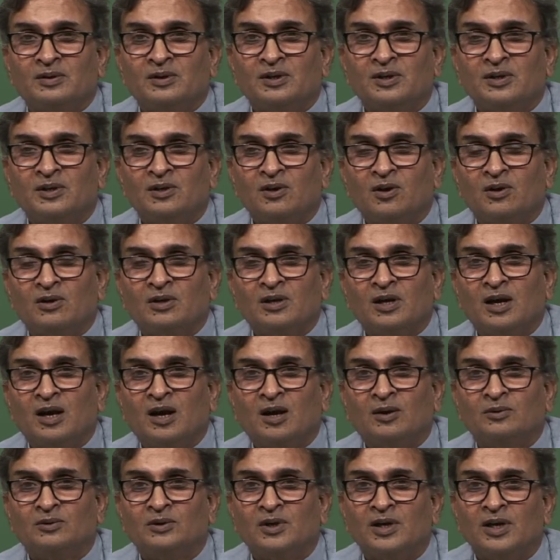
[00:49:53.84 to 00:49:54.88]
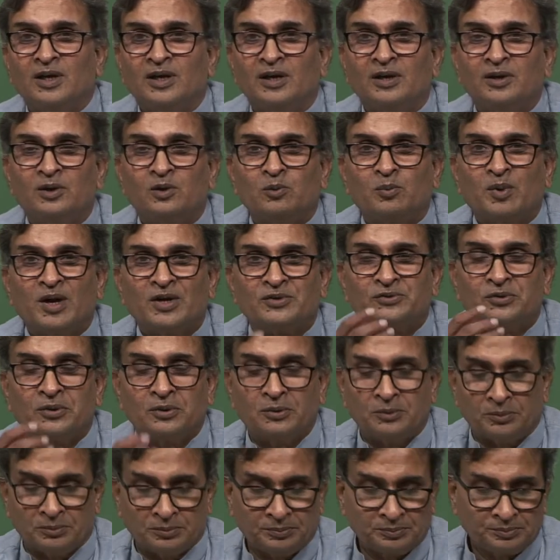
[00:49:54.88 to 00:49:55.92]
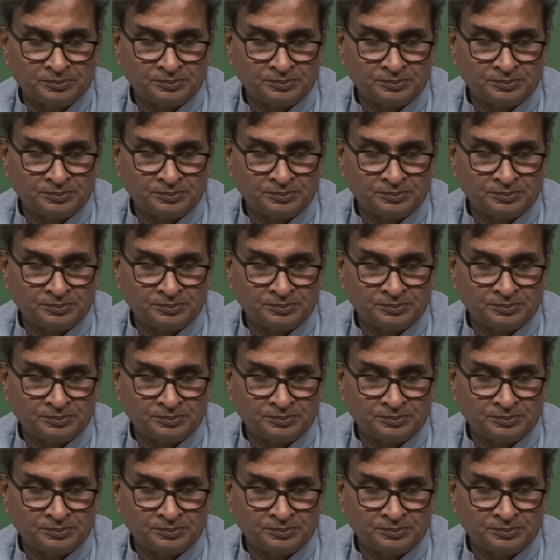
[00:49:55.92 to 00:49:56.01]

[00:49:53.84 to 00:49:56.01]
did not allow the air to pass through.